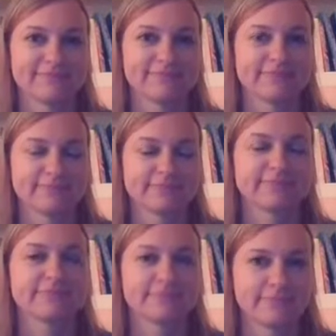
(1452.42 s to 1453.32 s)

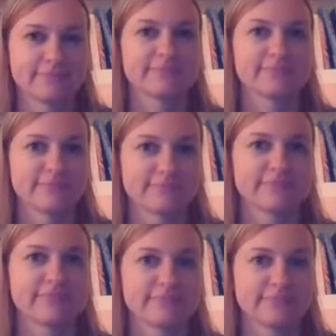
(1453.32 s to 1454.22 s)

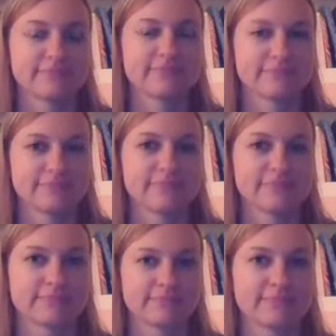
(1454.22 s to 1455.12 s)

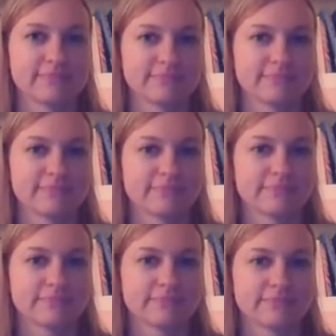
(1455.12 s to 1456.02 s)

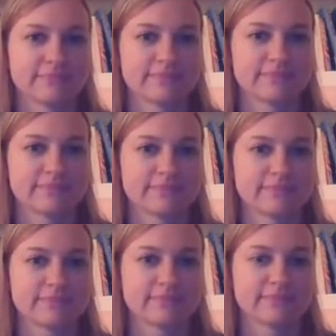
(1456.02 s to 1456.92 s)

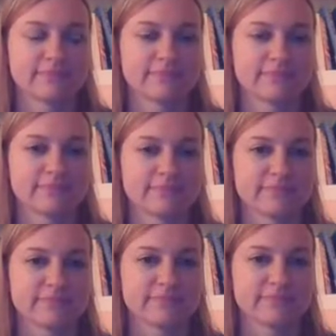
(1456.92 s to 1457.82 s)

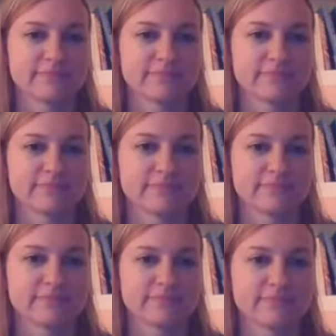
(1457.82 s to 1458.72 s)

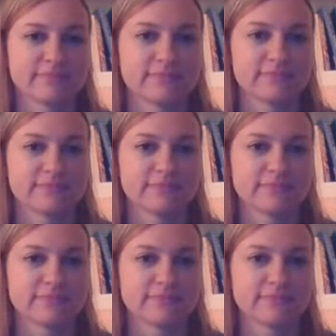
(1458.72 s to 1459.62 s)

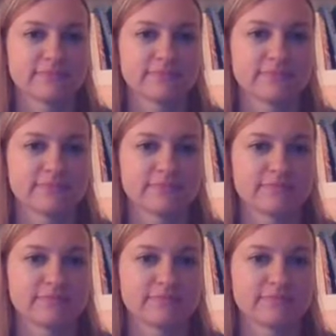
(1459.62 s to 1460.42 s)
The person shown says nothing.